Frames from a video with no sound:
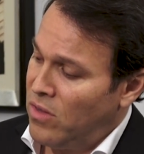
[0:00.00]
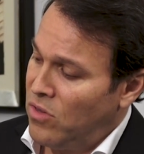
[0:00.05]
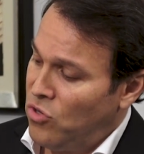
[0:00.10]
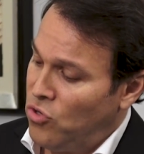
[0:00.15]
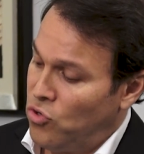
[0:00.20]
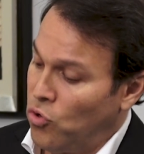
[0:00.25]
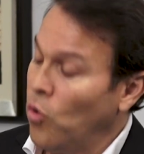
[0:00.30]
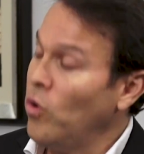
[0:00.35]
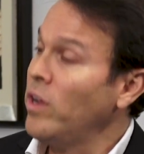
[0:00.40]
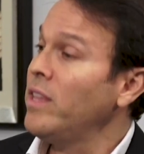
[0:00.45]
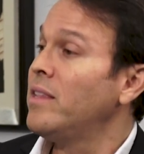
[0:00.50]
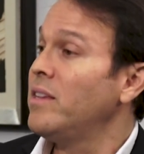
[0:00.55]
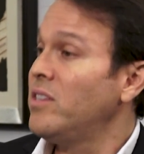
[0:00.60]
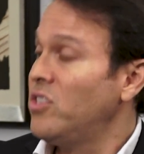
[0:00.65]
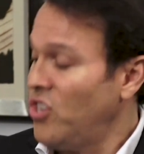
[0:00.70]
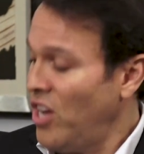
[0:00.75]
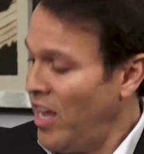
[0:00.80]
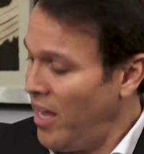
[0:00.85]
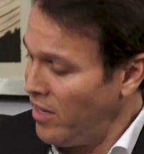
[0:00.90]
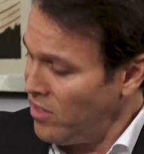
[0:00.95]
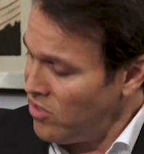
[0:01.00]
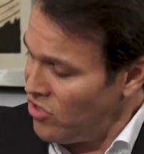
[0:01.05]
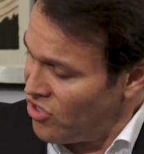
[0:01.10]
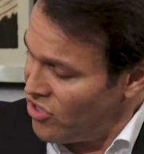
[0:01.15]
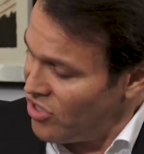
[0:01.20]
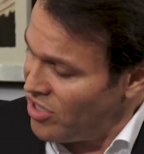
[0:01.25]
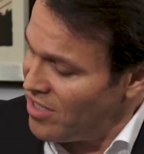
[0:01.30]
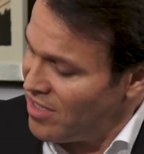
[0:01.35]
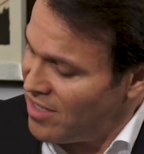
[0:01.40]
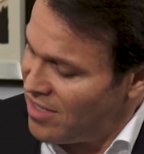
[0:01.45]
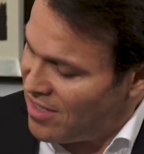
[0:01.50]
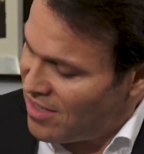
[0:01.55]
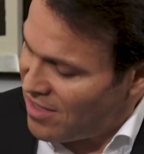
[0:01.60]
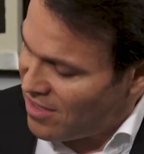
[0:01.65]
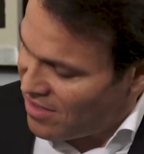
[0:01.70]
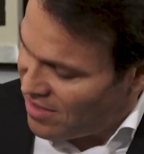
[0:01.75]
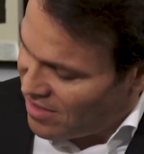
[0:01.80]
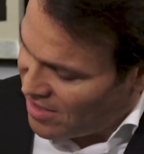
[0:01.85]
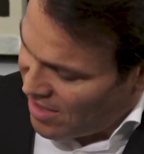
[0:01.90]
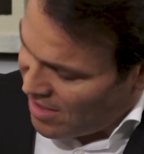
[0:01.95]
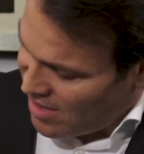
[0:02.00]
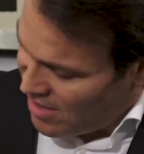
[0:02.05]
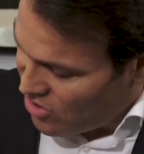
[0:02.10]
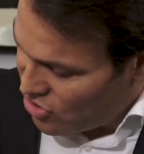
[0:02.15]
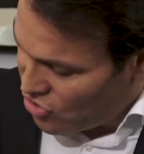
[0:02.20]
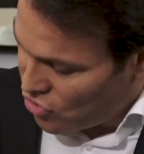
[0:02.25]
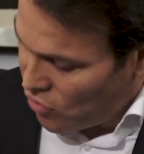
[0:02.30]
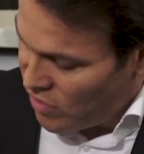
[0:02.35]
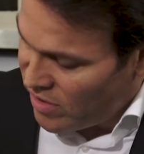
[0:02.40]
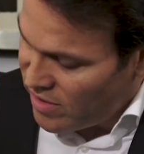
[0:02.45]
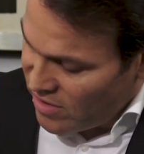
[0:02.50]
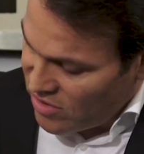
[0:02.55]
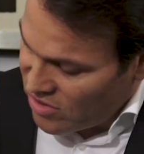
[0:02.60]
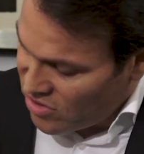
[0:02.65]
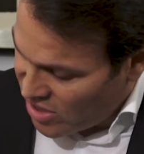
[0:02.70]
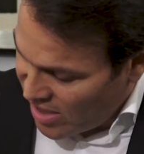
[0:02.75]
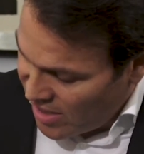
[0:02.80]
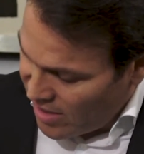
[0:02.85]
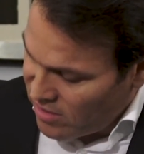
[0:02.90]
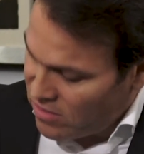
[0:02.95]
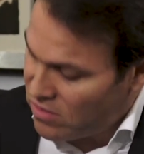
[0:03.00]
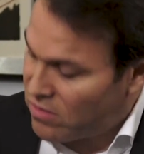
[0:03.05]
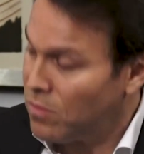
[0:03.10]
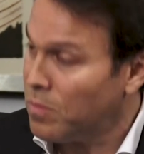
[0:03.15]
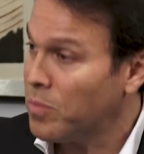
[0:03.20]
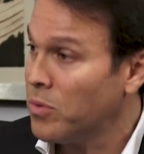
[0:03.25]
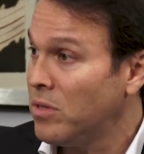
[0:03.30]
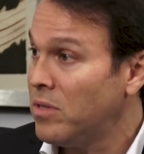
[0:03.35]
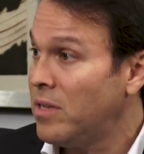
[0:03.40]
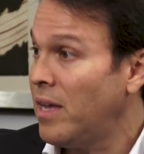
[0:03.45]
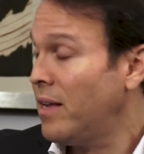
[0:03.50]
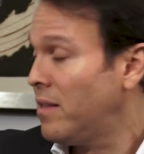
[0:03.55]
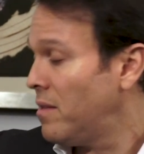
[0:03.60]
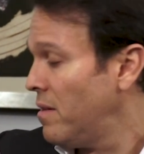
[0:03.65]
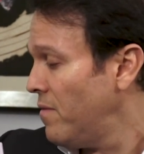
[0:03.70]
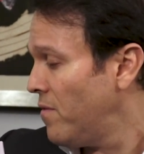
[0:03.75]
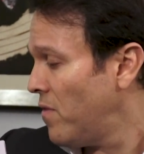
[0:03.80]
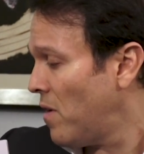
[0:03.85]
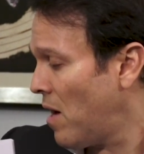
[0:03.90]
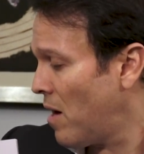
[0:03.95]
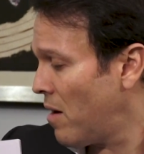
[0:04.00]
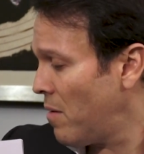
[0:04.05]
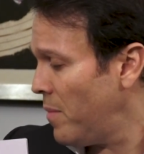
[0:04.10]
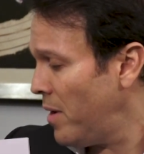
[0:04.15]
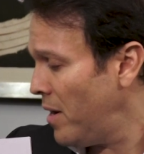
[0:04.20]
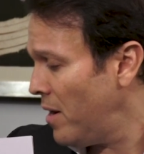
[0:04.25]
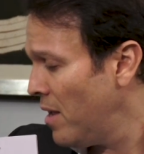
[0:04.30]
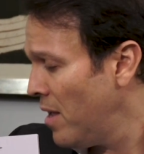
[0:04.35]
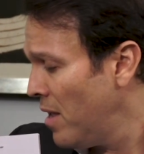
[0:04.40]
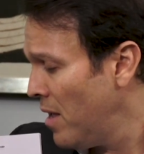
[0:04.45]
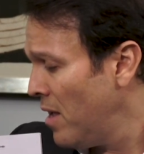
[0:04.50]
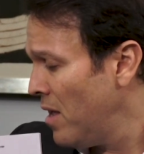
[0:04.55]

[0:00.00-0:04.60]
Join the Change, you see? Join the Change to protect the environment.